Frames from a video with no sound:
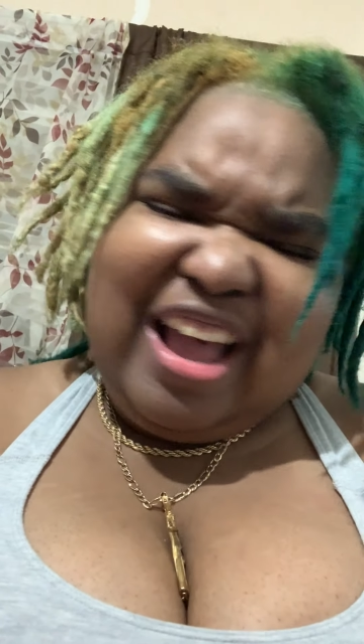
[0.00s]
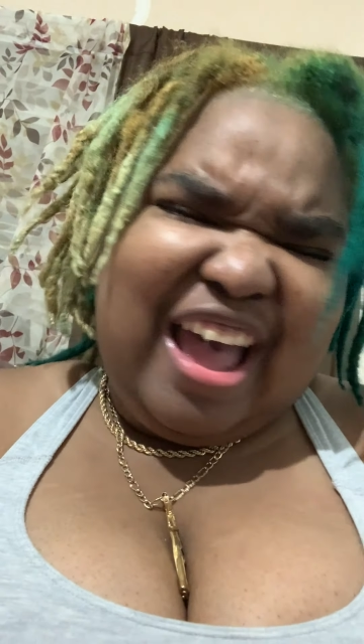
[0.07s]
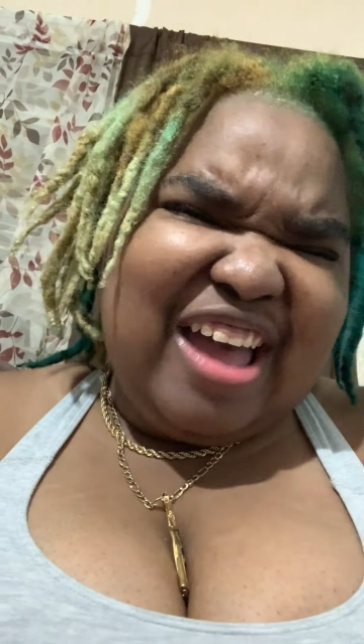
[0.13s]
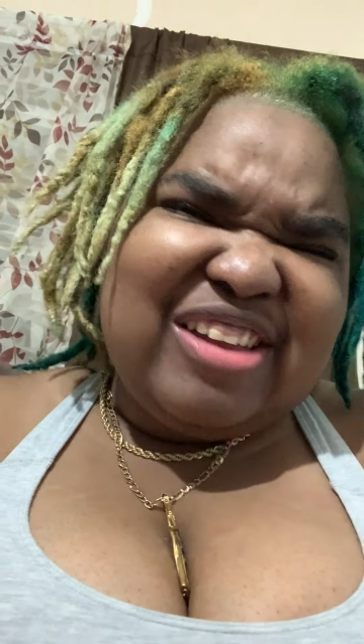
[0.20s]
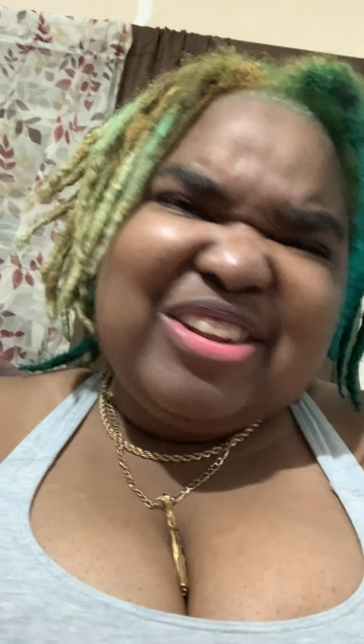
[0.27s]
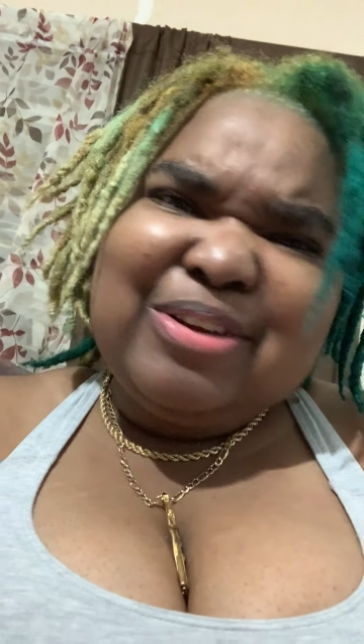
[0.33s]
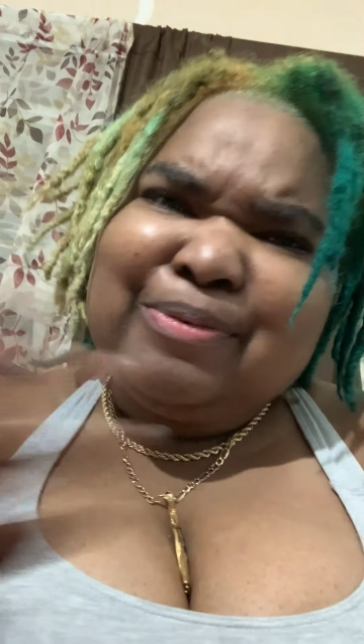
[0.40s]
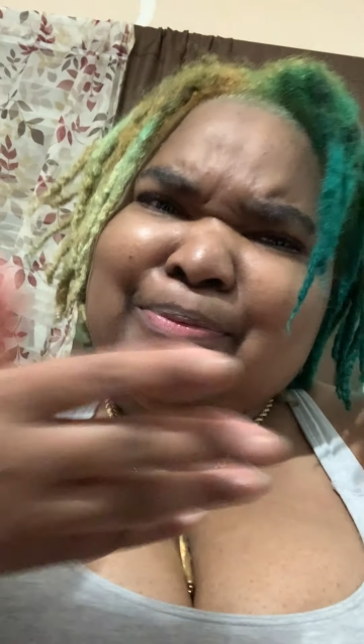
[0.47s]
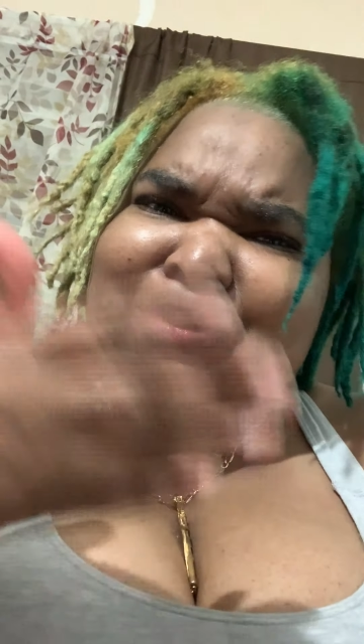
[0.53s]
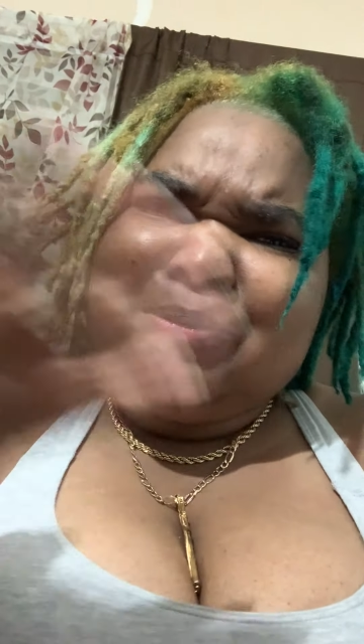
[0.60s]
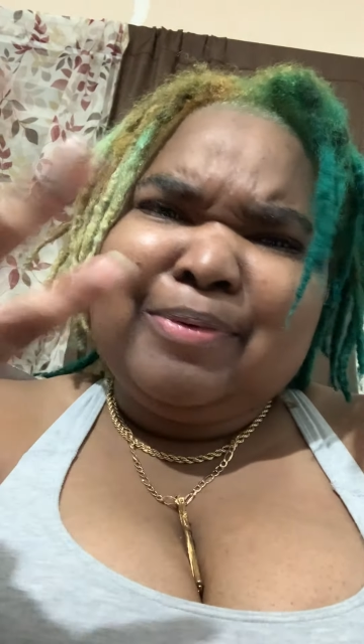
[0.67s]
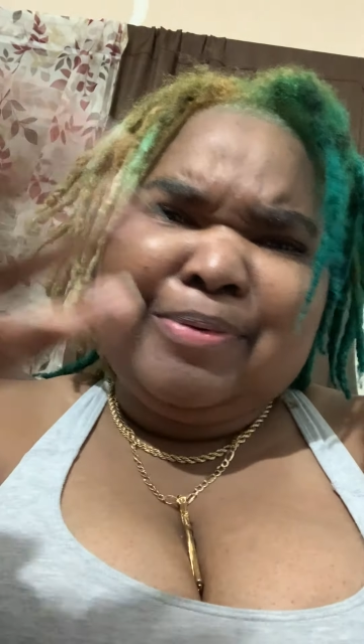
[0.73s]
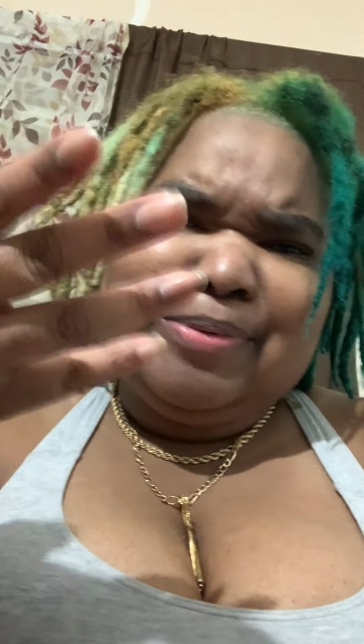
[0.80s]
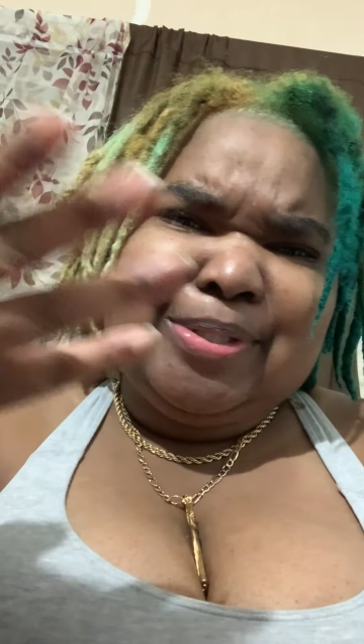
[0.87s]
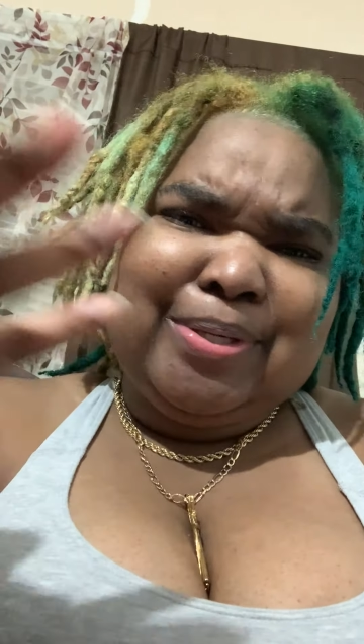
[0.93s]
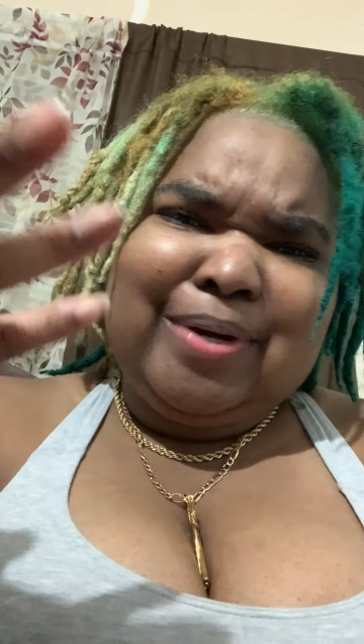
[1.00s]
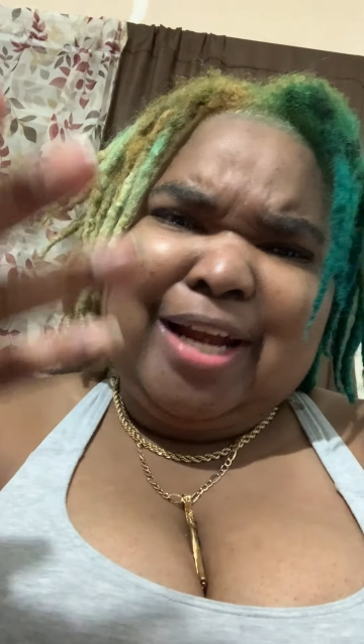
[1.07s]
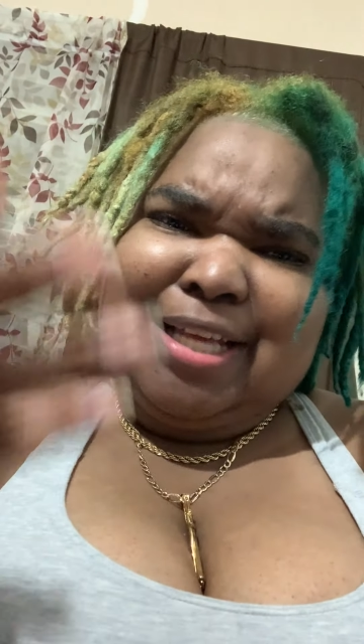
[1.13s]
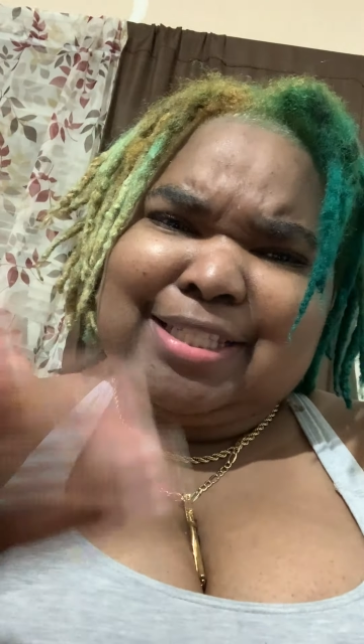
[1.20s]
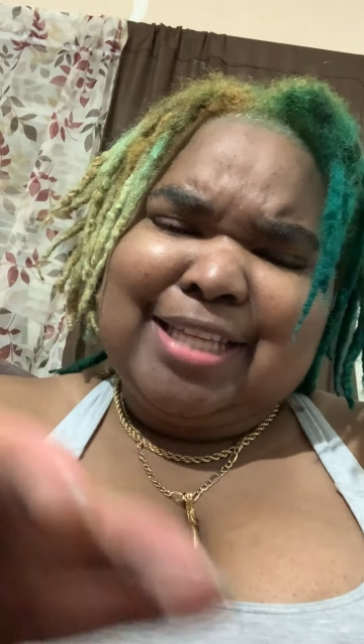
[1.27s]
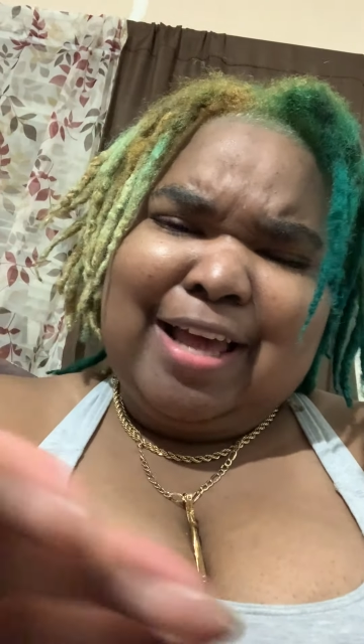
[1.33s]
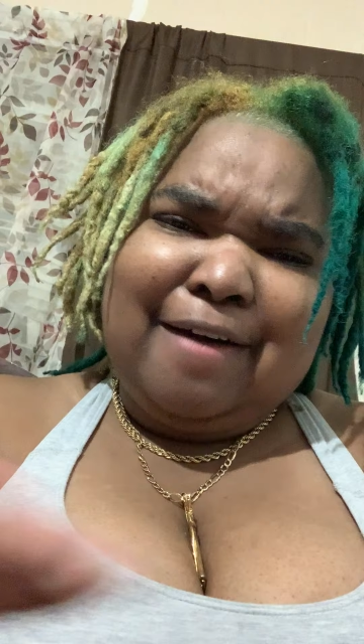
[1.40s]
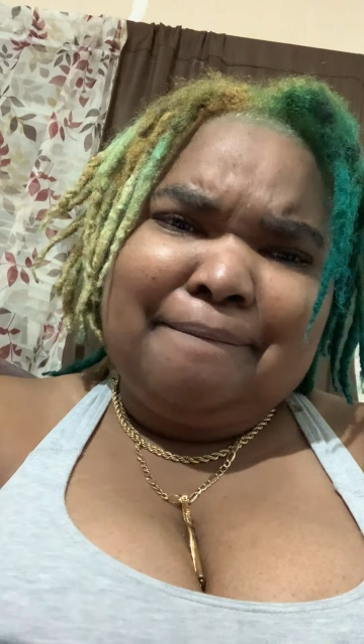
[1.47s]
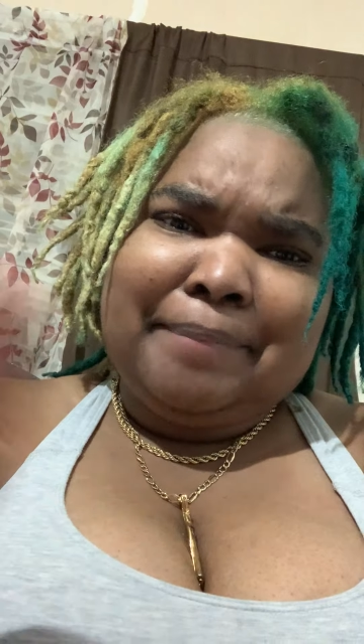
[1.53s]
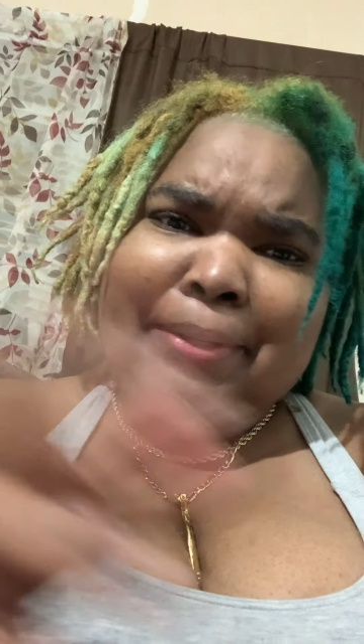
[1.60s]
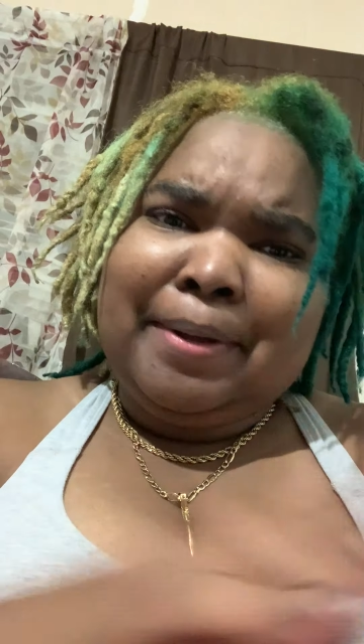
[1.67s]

I don't even remember what was going on time,